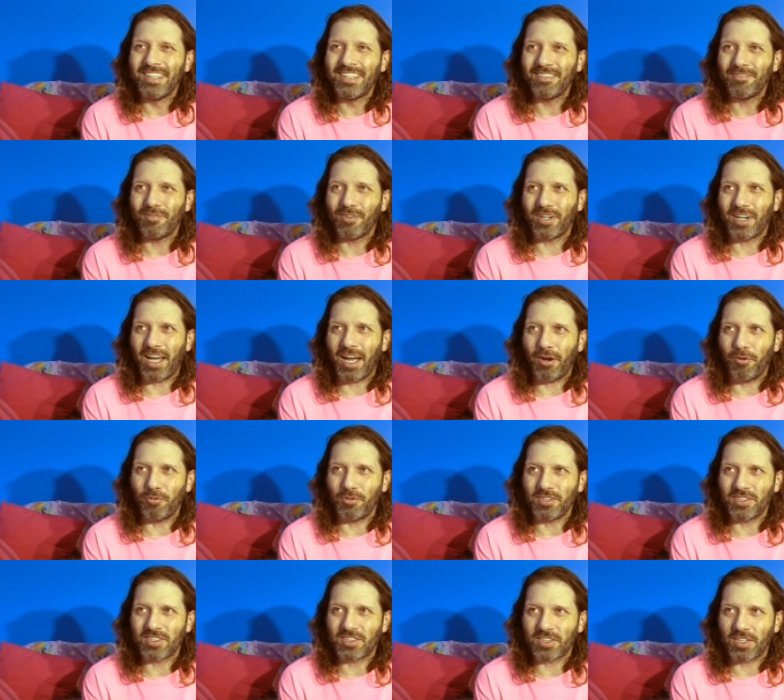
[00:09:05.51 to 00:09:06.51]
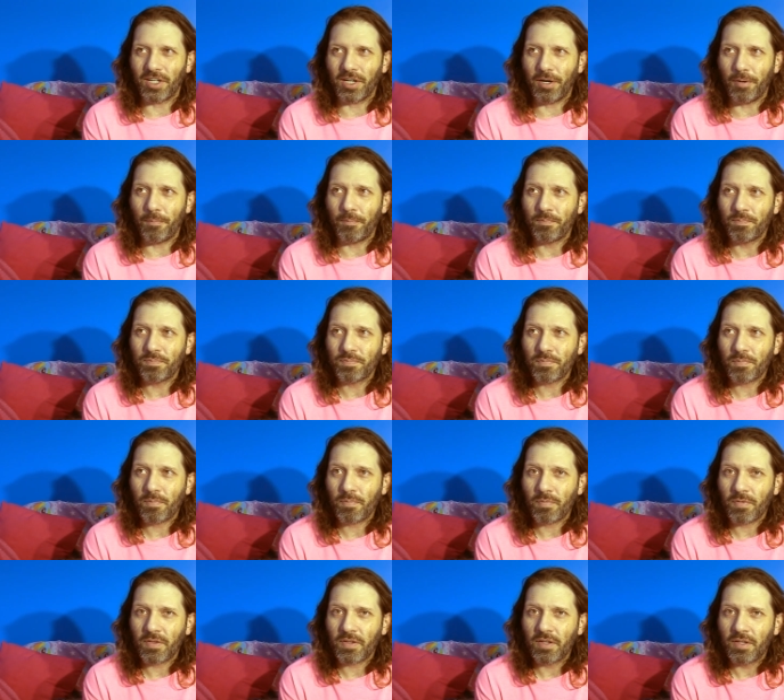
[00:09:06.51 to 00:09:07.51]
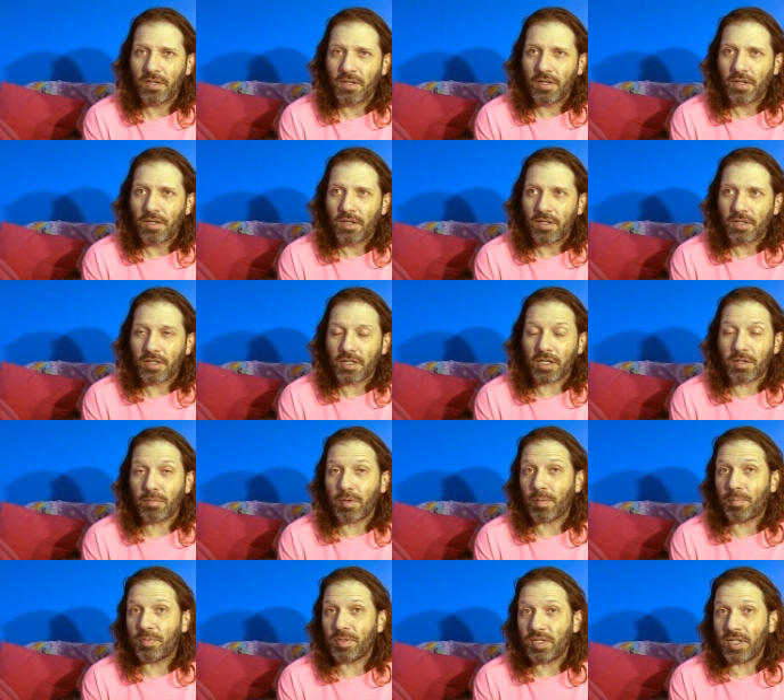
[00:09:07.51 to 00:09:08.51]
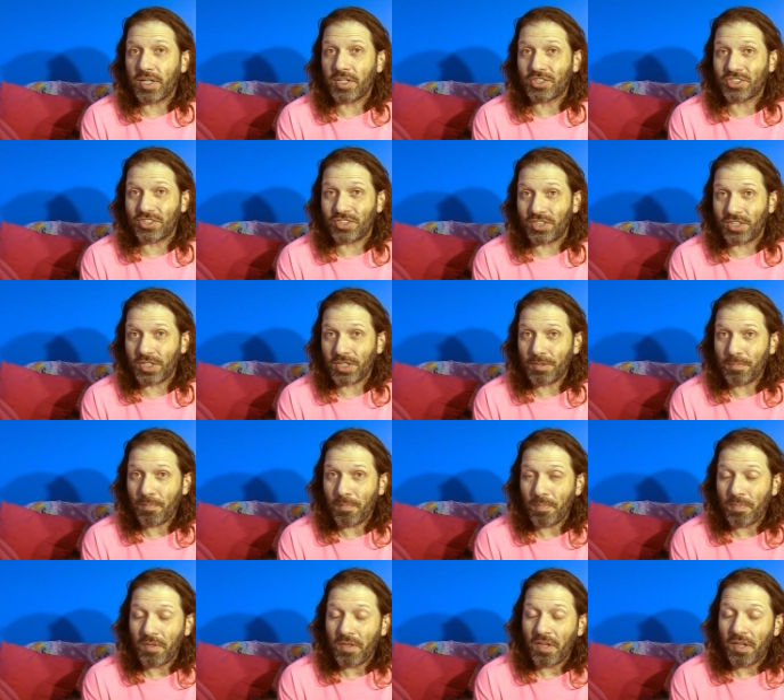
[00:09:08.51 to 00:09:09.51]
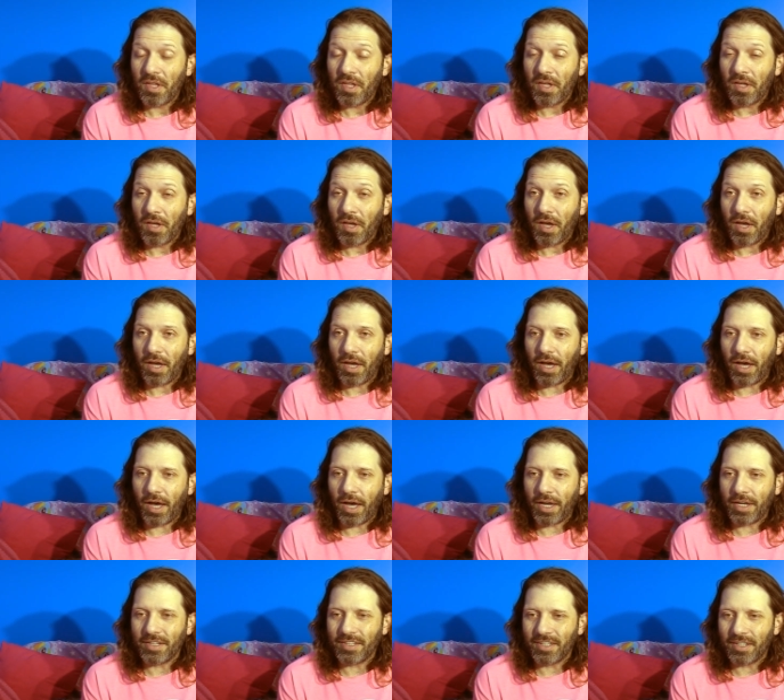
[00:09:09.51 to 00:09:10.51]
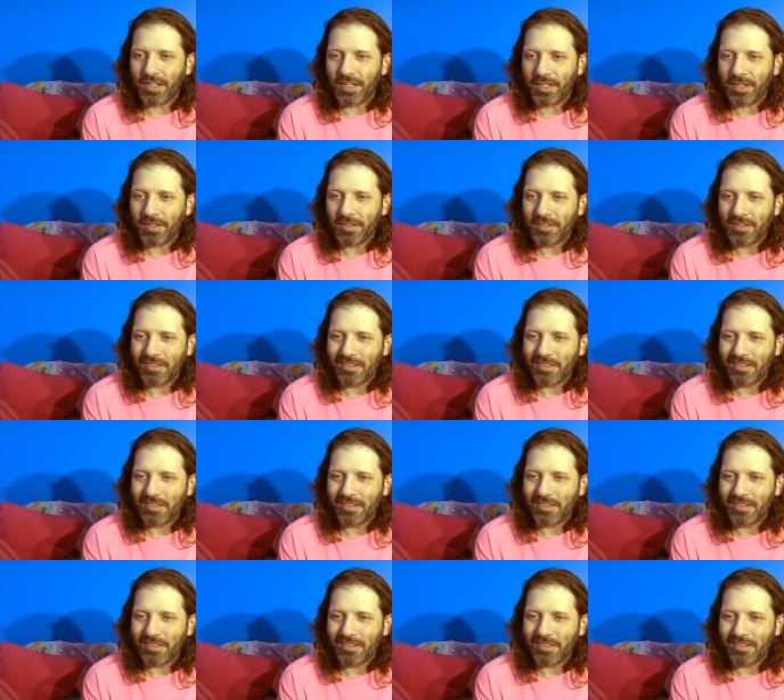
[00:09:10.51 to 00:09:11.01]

when I was uh, getting my PhD, I uh,